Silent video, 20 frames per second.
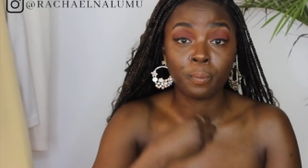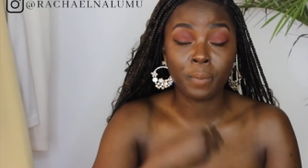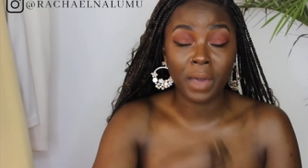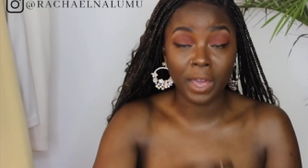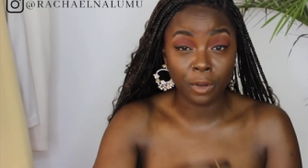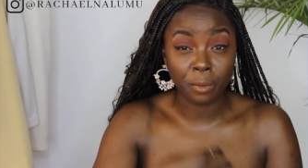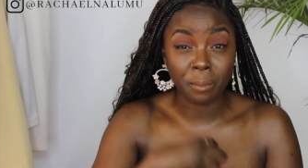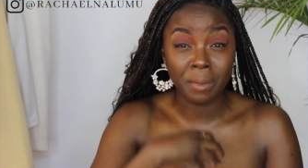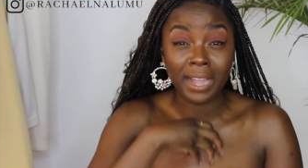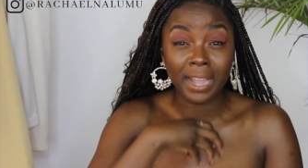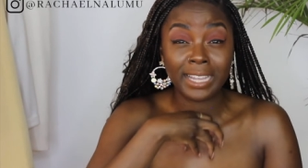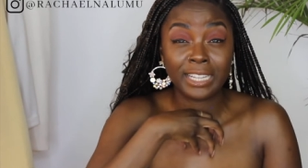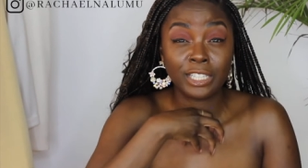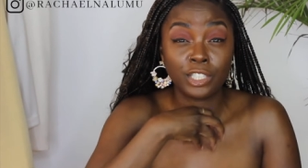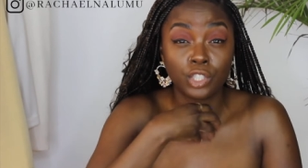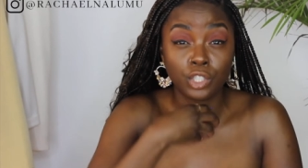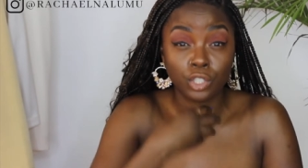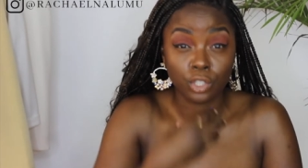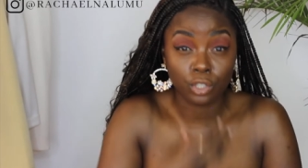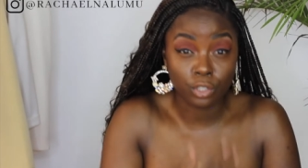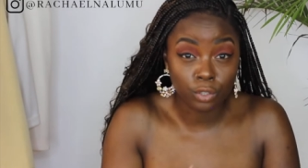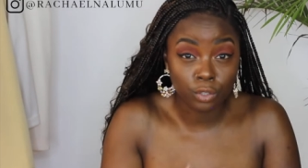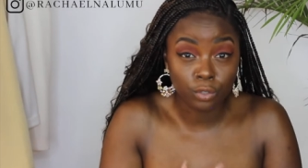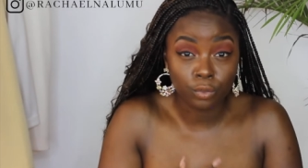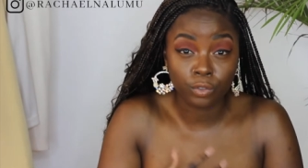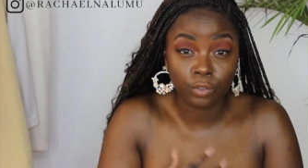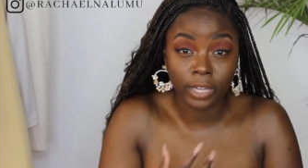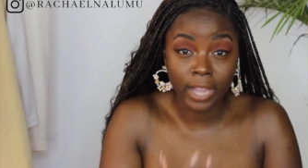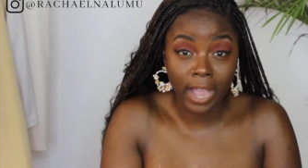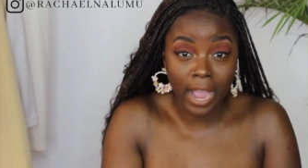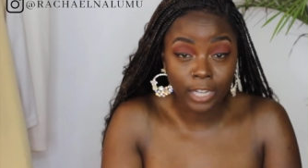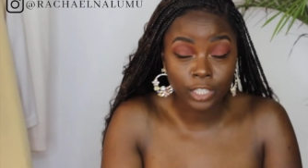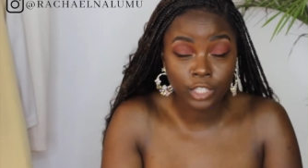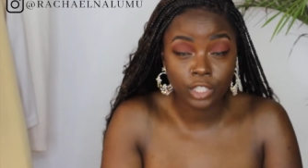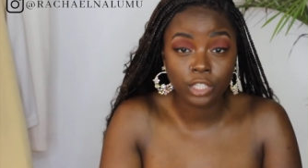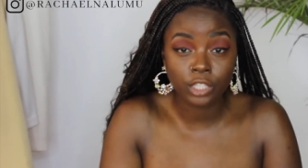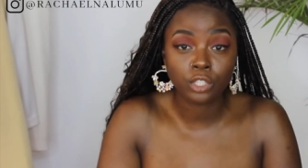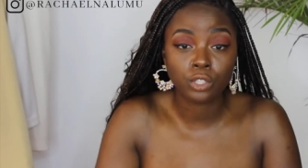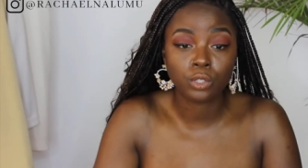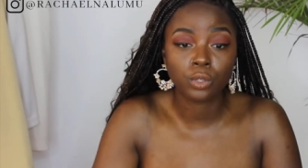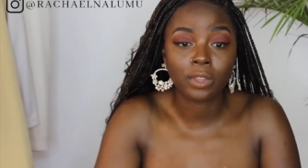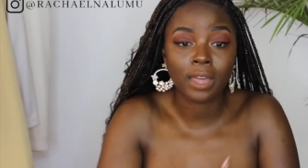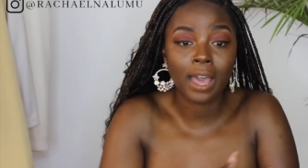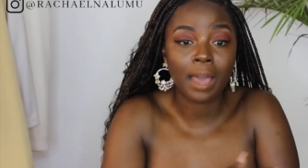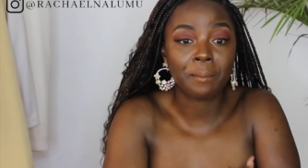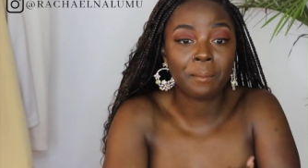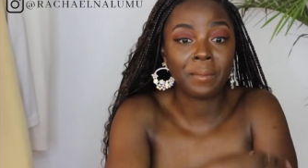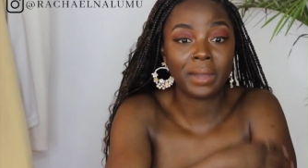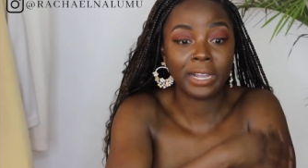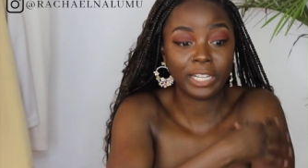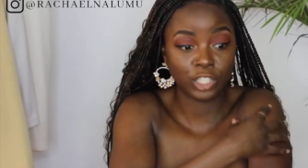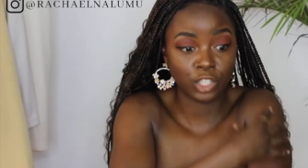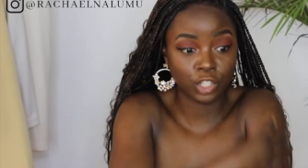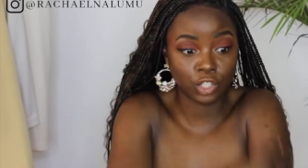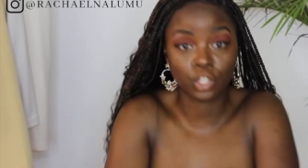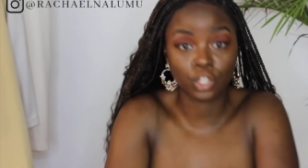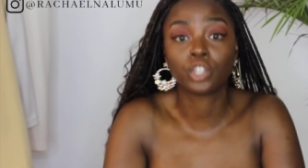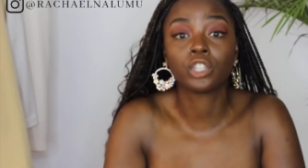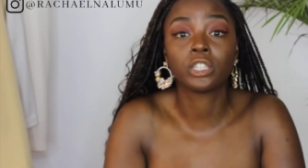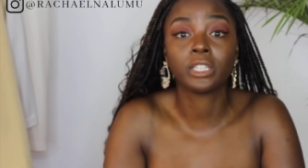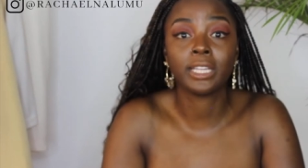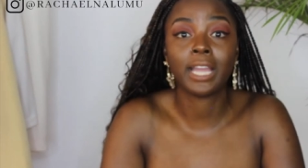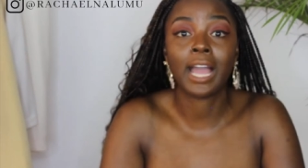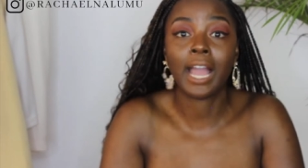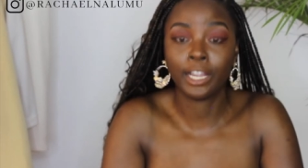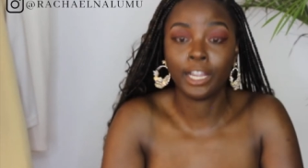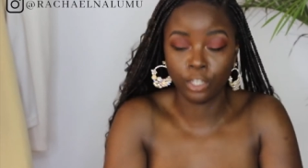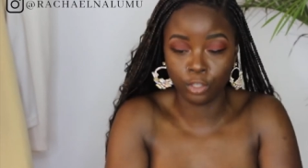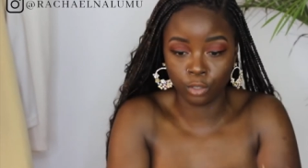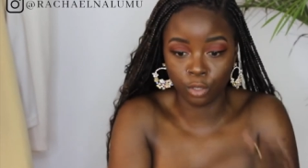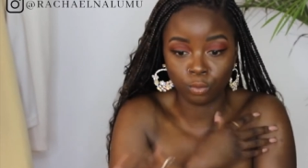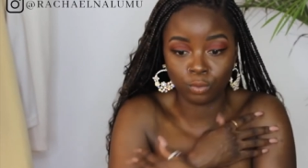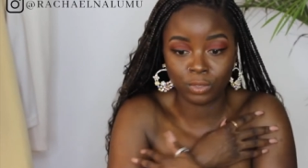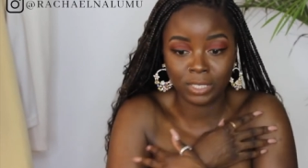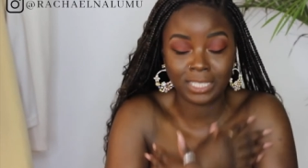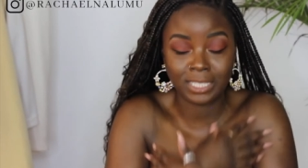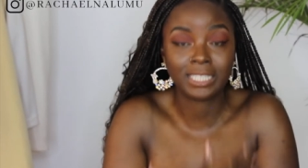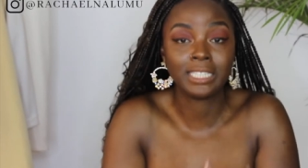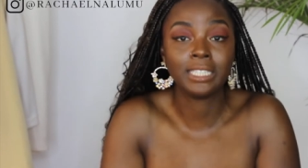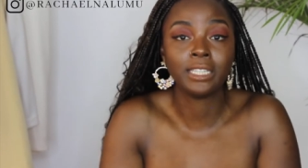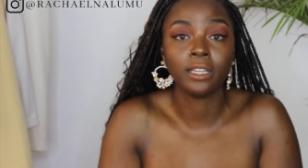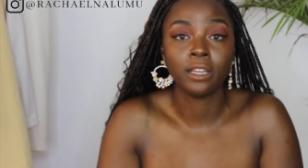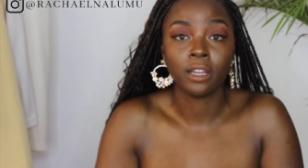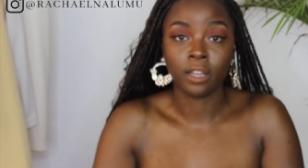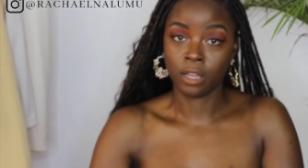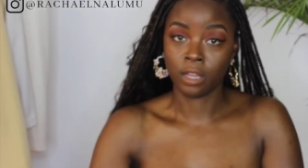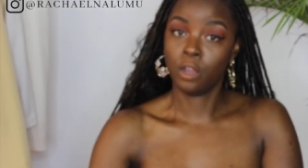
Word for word: better my internal reaction so that externally I don't see